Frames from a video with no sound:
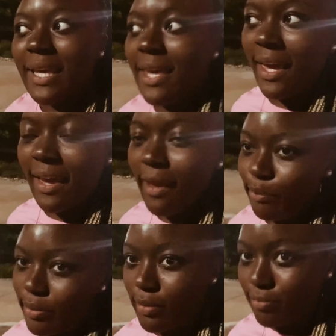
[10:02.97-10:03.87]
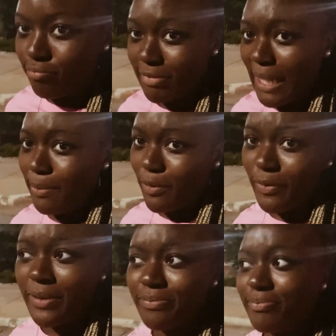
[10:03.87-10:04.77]
King, and bro, that
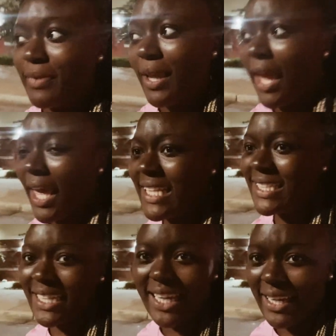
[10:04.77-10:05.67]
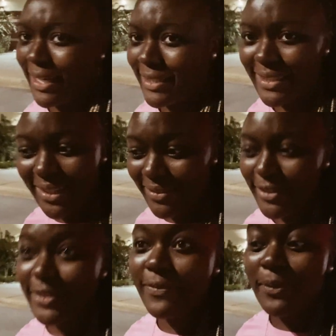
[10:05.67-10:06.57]
movie, it's a 10 out of 10
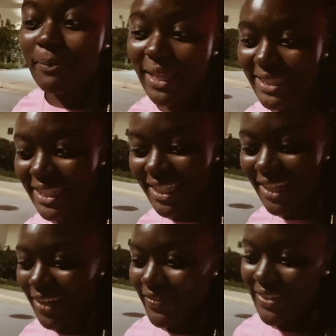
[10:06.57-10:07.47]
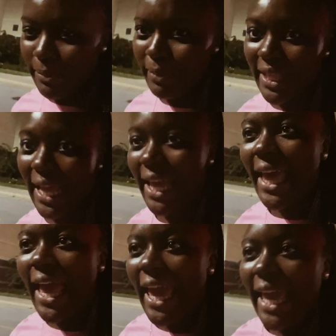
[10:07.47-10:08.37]
for me. It's a 10 out of 10, but like,
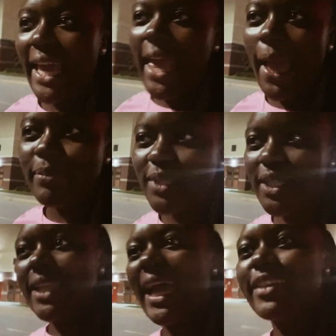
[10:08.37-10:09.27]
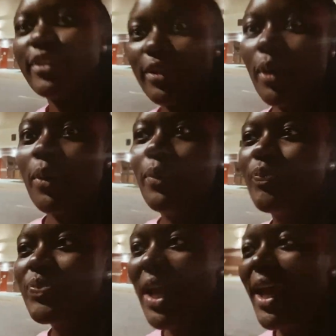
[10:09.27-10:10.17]
it kept you, like, you know,
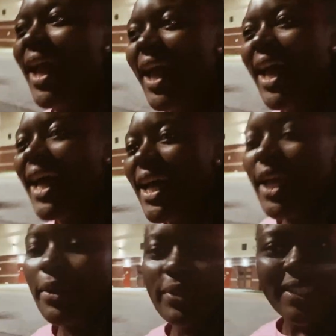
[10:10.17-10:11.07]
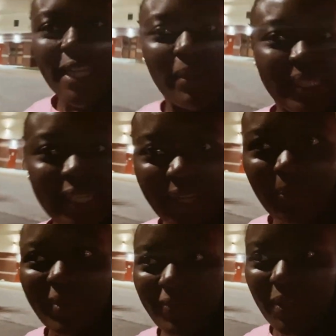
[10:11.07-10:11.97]
it was a good
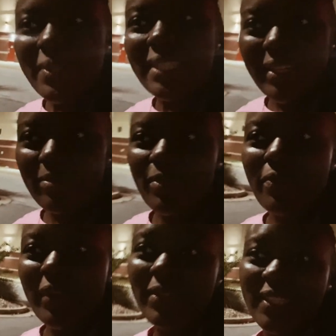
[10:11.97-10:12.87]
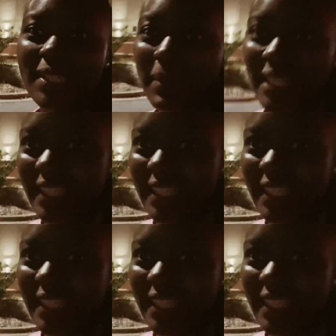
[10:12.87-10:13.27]
movie to me. It's